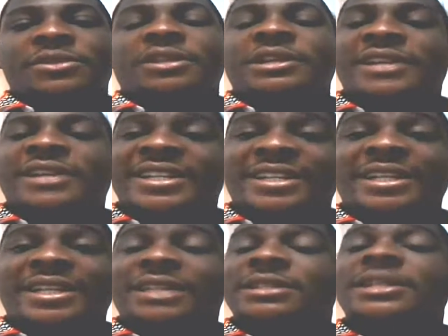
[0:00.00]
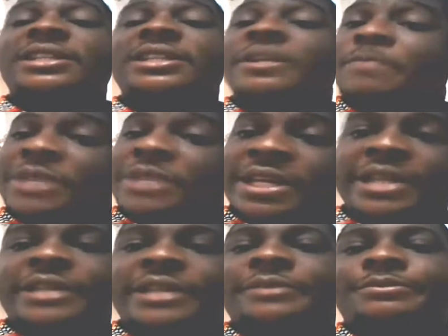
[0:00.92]
greater than the
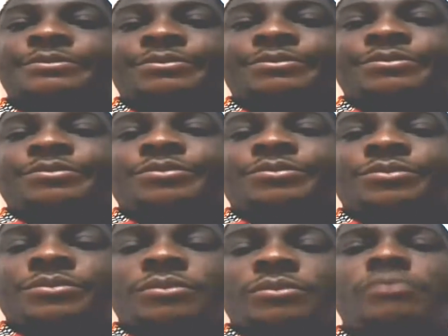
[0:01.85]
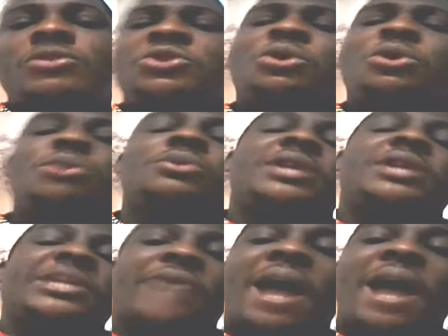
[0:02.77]
beginning. So
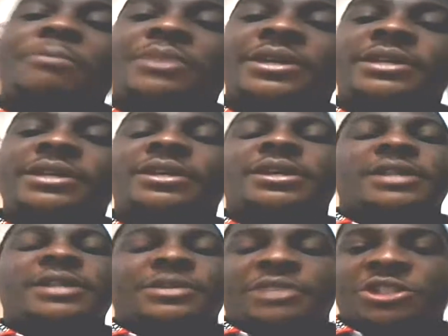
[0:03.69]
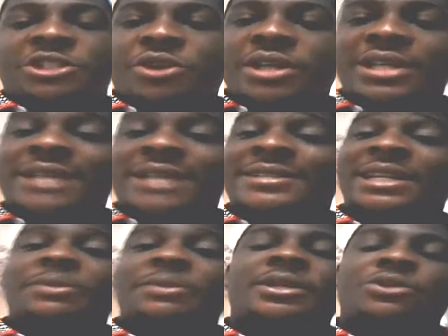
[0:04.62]
they were happy, they rejoiced and
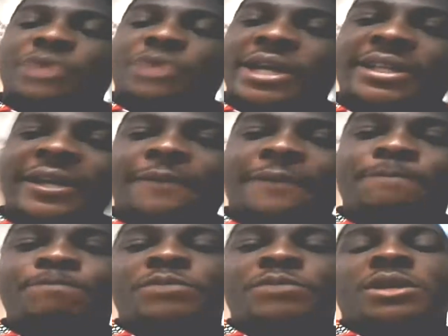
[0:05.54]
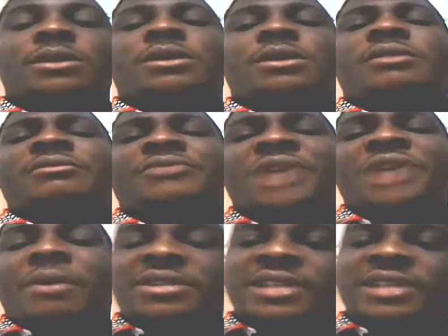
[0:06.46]
celebrated together. Few
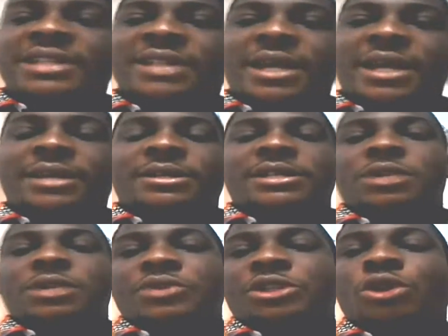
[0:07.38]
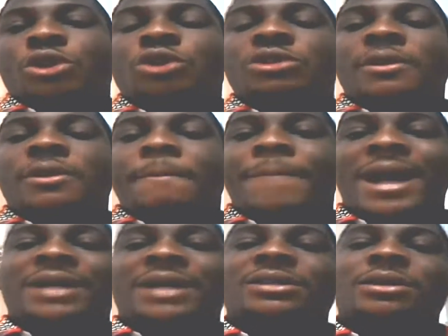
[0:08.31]
hours later, they returned
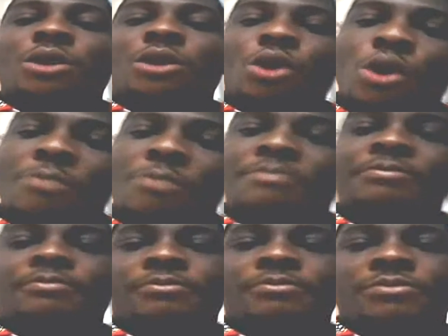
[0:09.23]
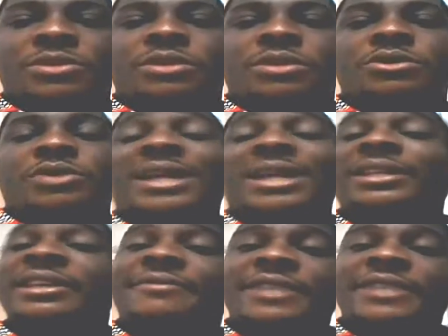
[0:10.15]
back home. So that
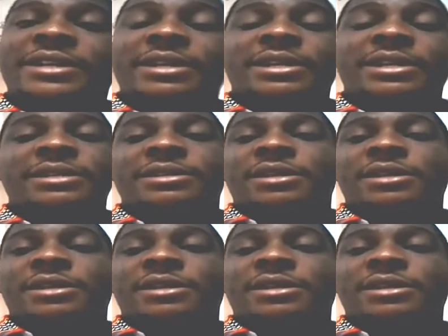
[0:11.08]
evening they